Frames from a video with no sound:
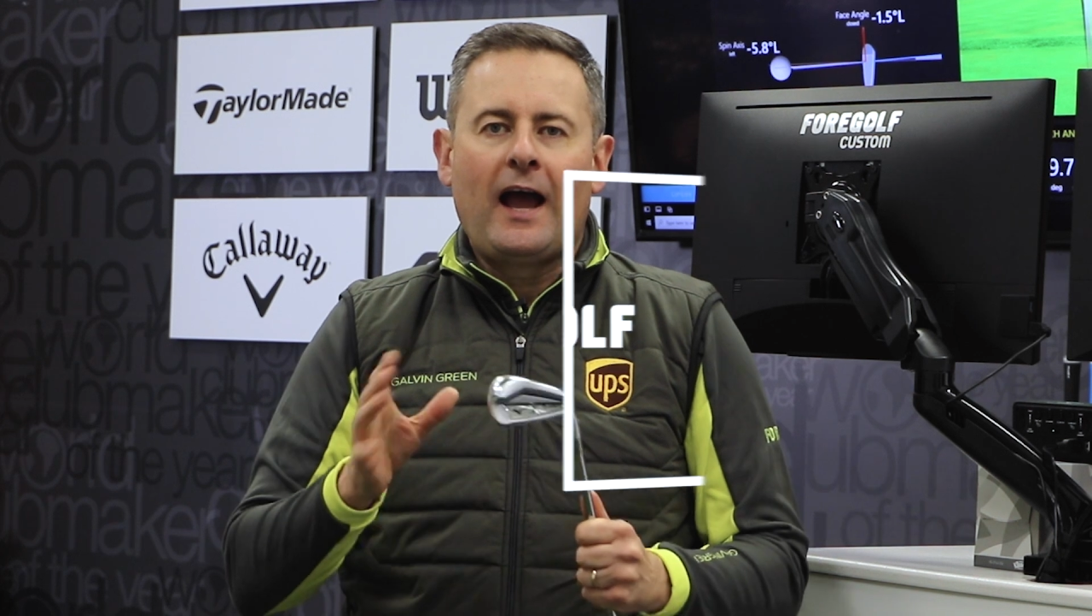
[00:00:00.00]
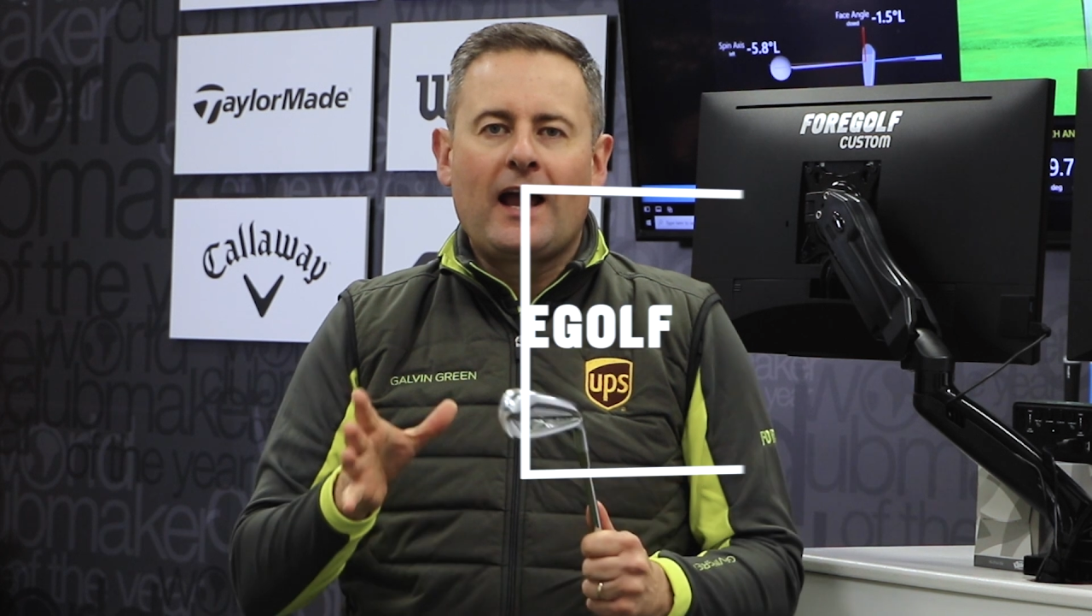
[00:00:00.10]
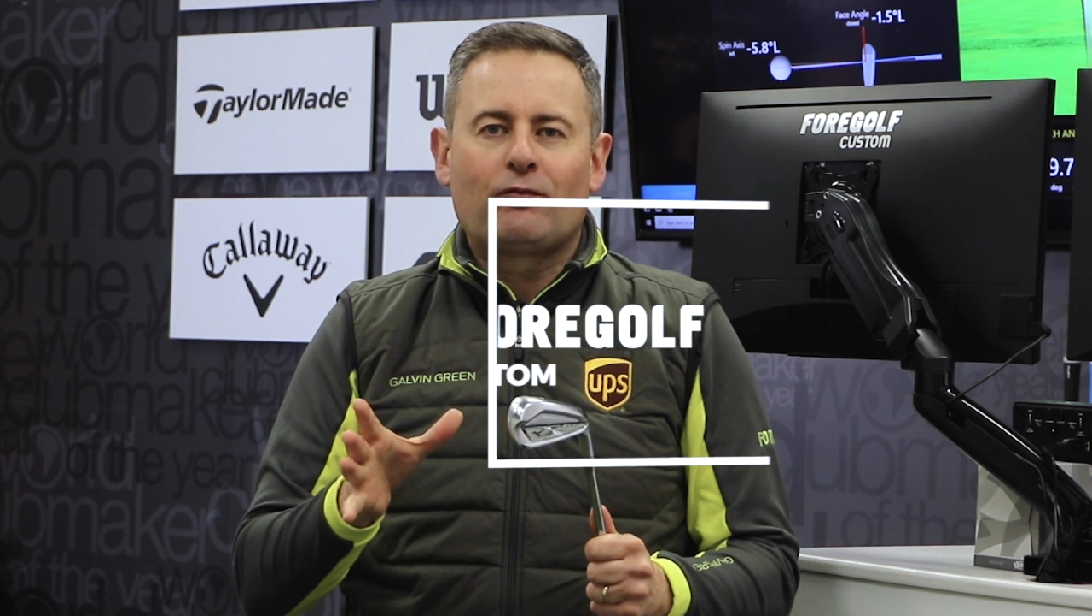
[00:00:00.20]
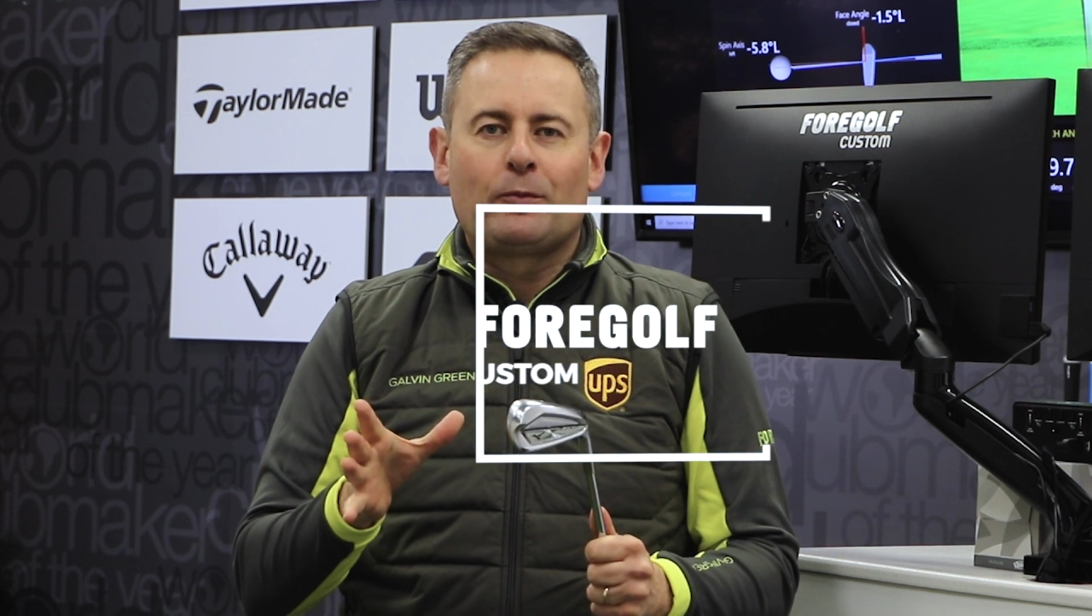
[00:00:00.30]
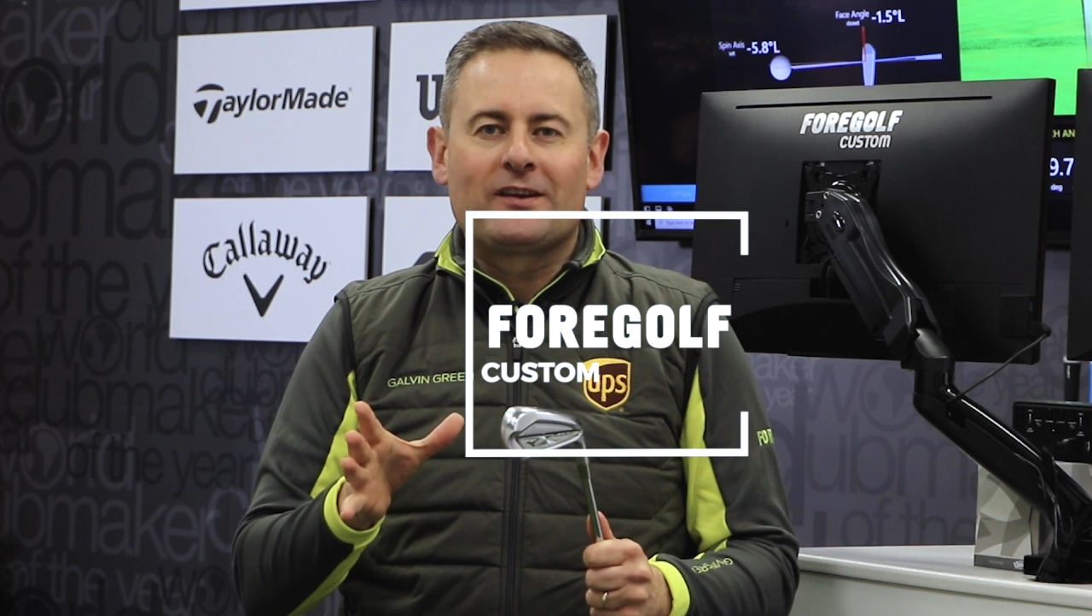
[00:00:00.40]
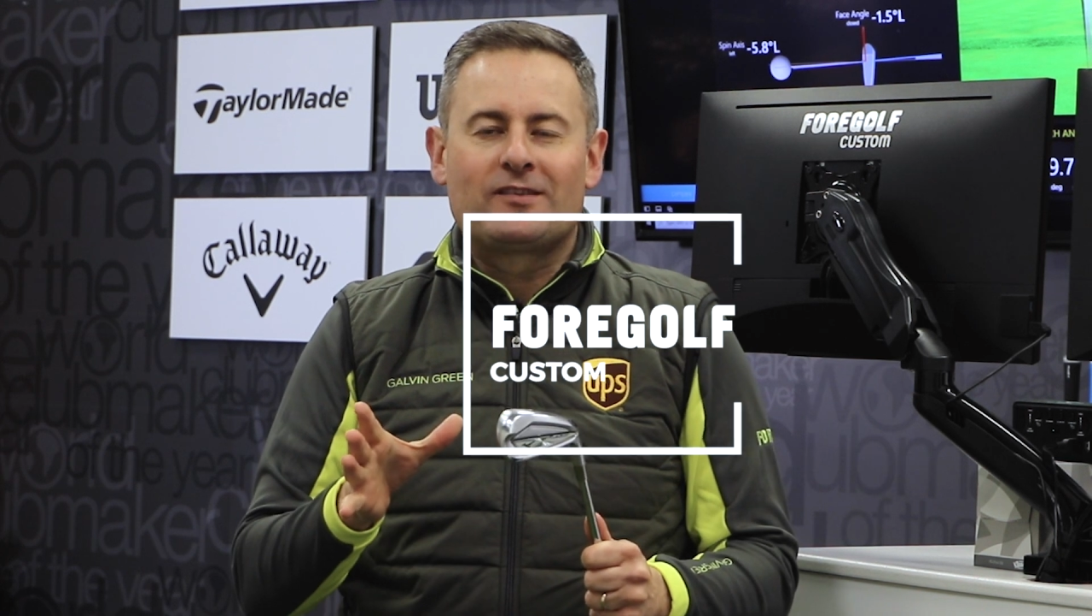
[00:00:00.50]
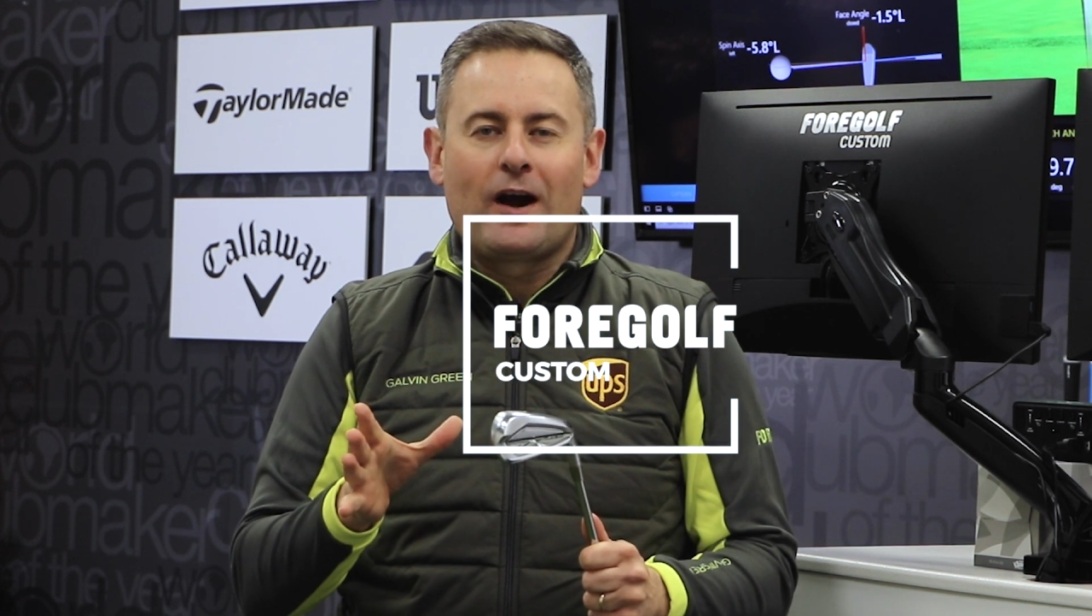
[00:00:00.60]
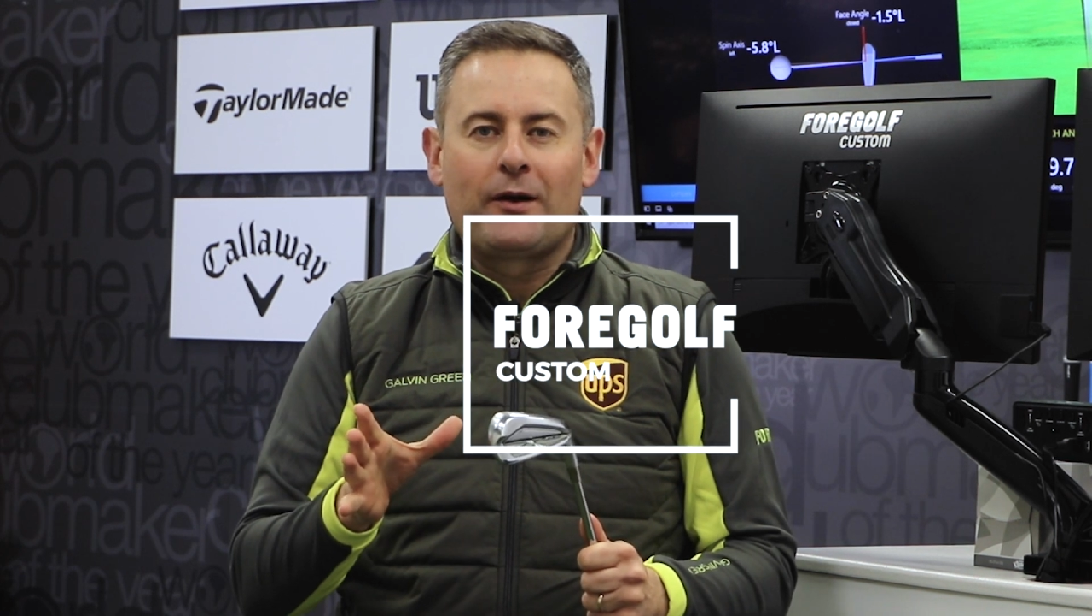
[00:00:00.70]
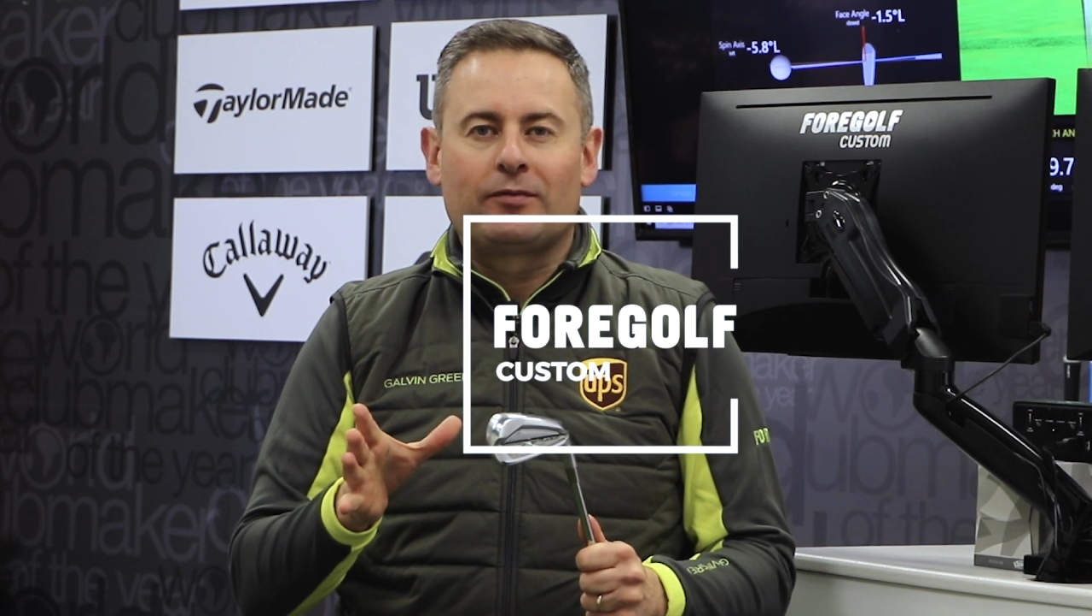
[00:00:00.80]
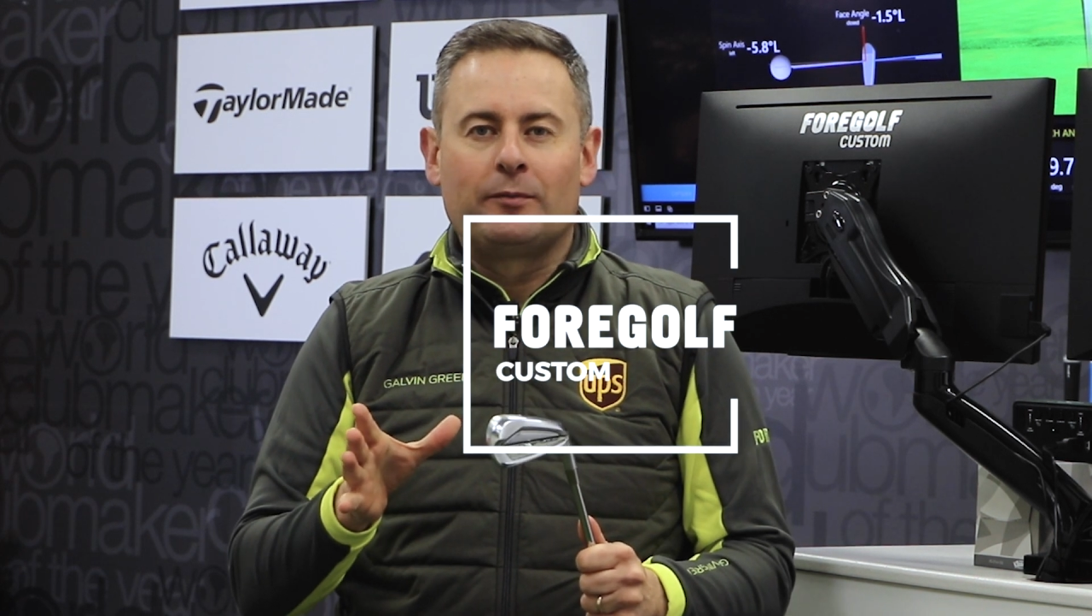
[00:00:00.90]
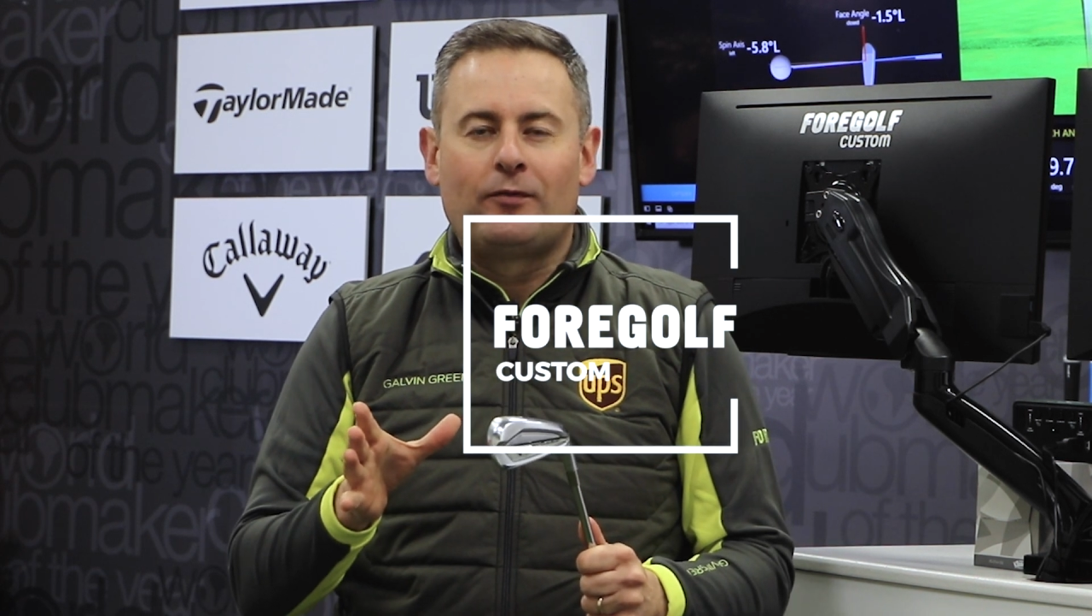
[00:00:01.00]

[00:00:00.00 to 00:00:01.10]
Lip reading: Hey everyone, it's Derek from